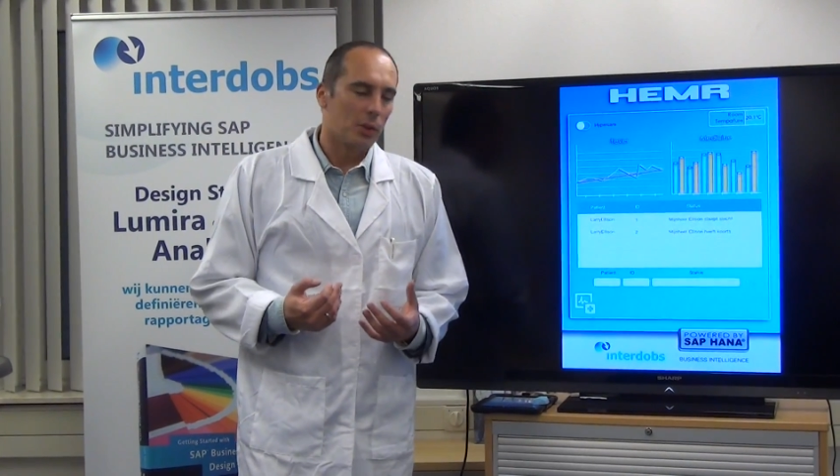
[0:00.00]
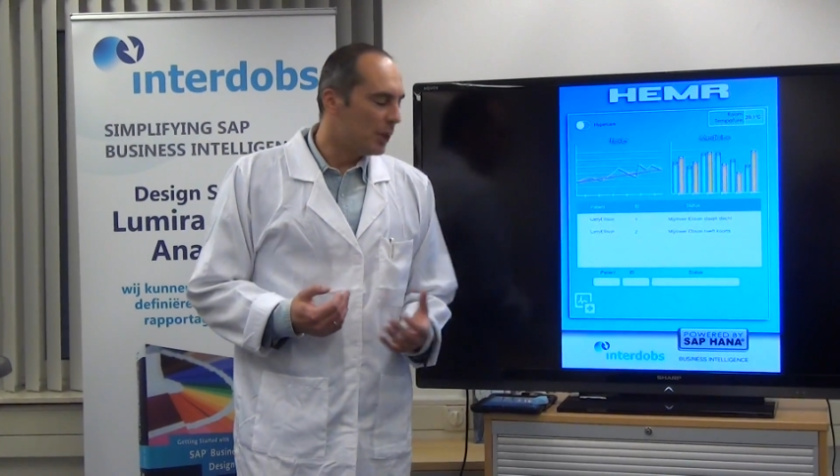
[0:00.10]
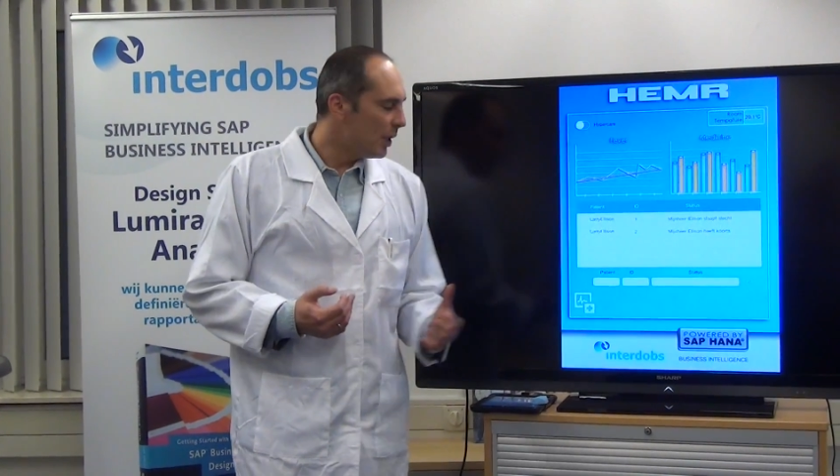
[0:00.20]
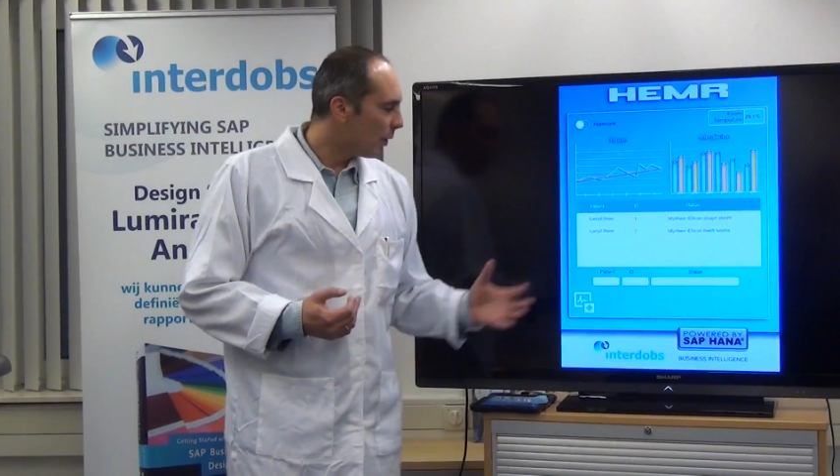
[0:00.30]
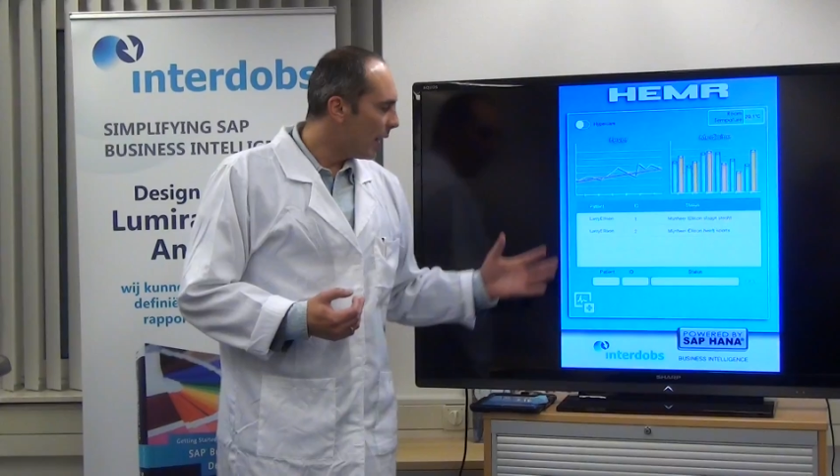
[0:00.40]
So
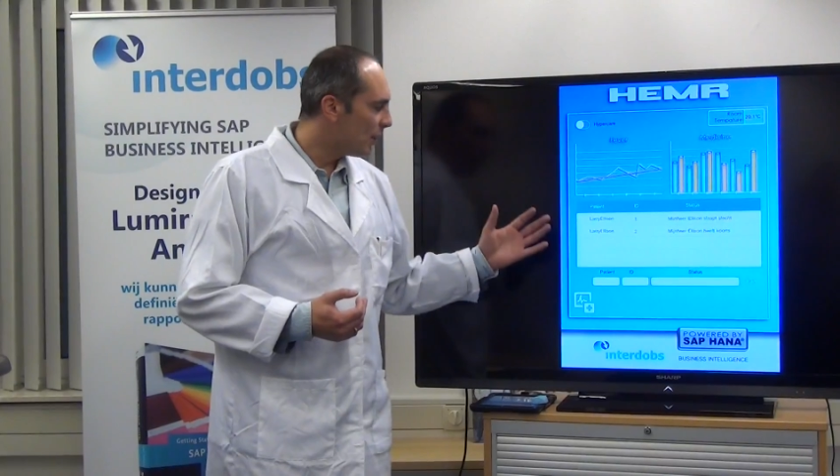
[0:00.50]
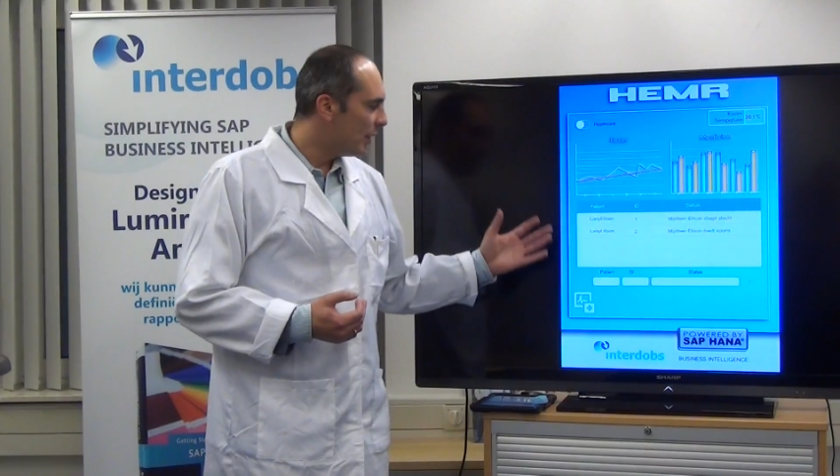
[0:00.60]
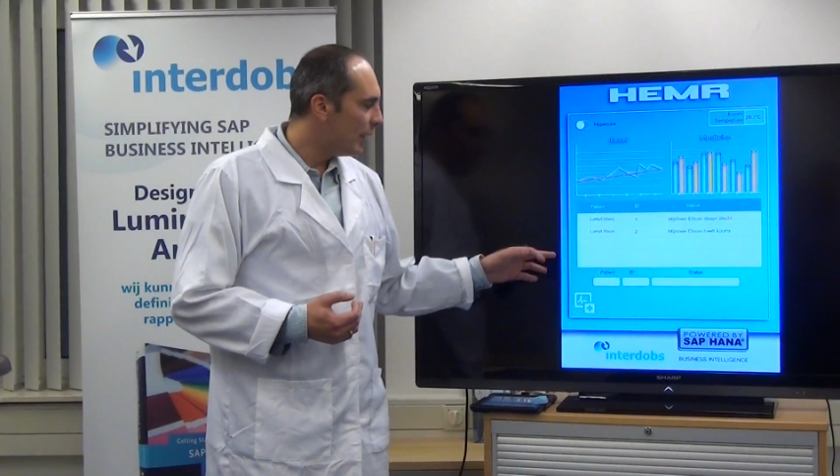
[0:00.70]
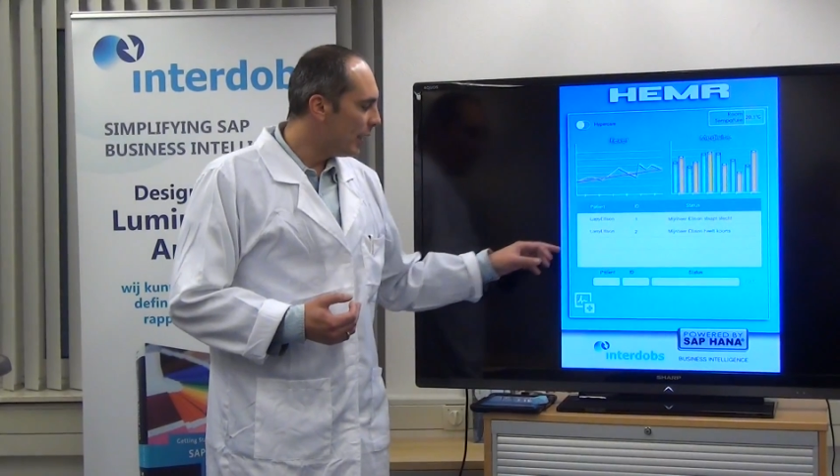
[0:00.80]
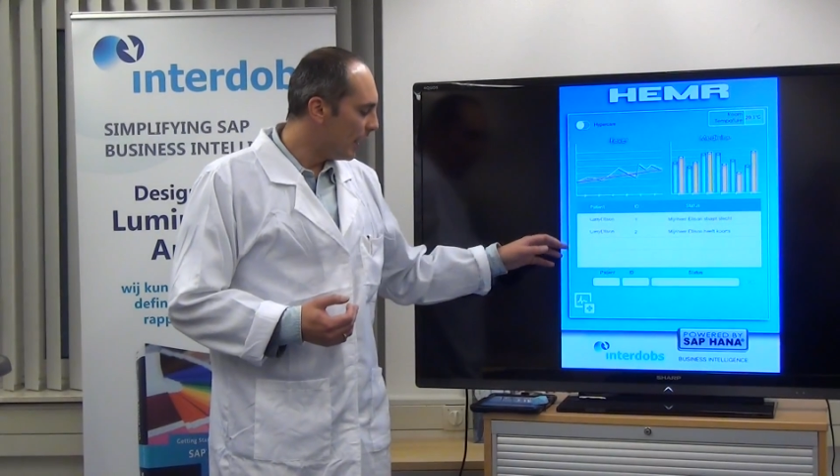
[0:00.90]
these are
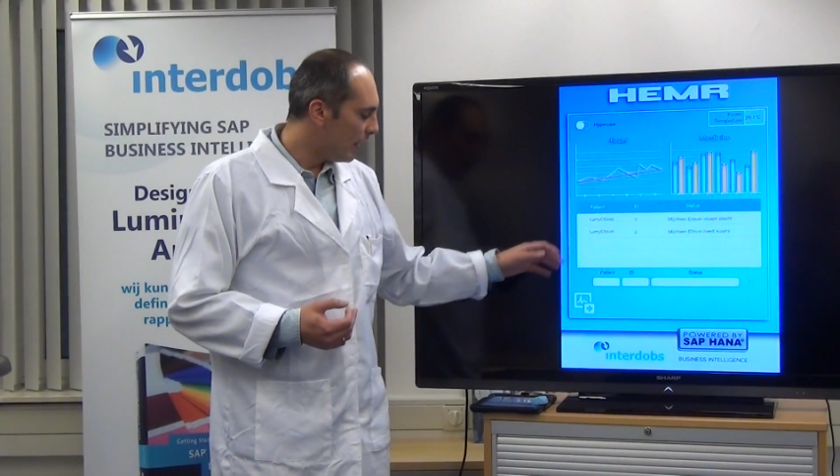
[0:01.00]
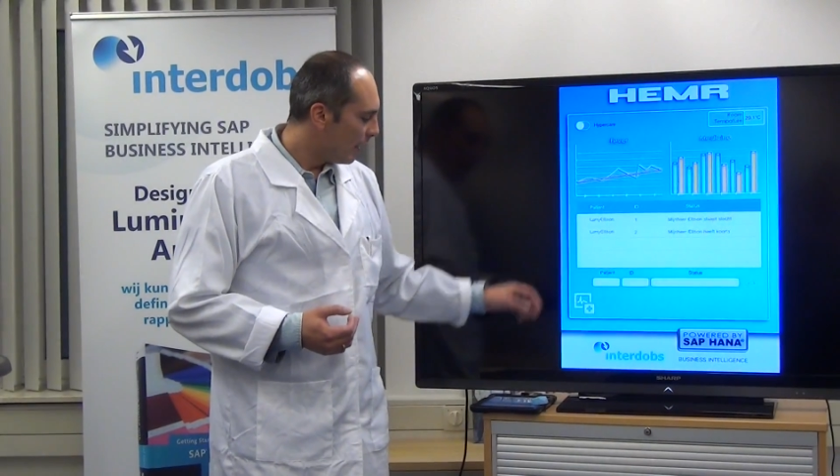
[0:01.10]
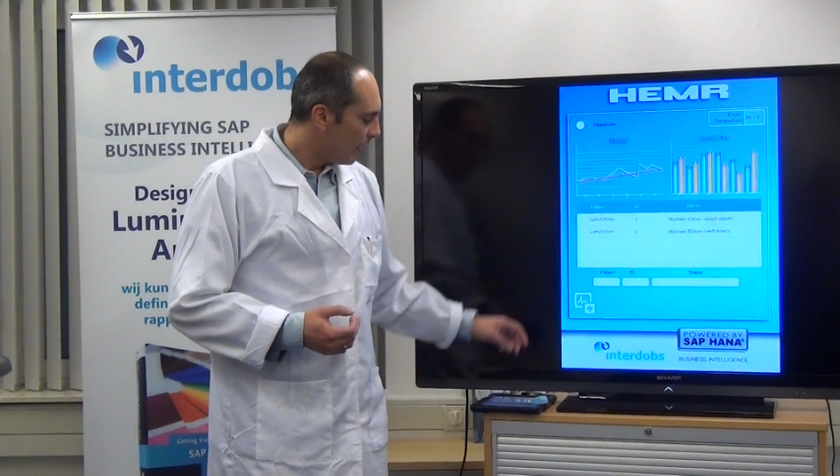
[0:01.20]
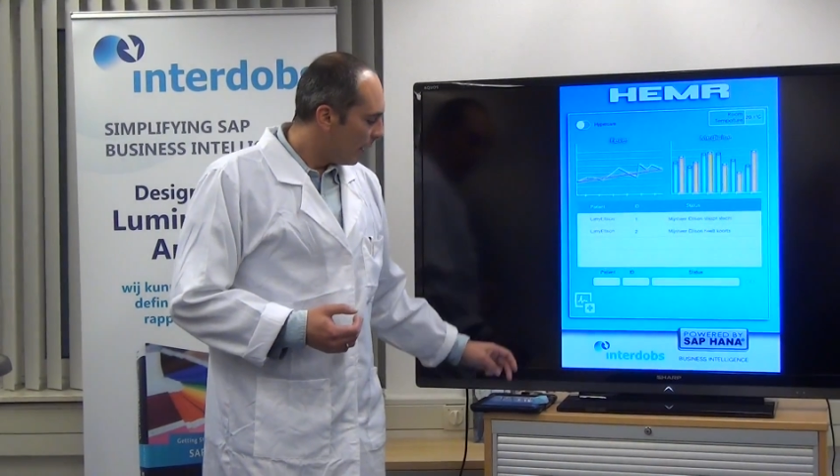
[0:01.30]
actually the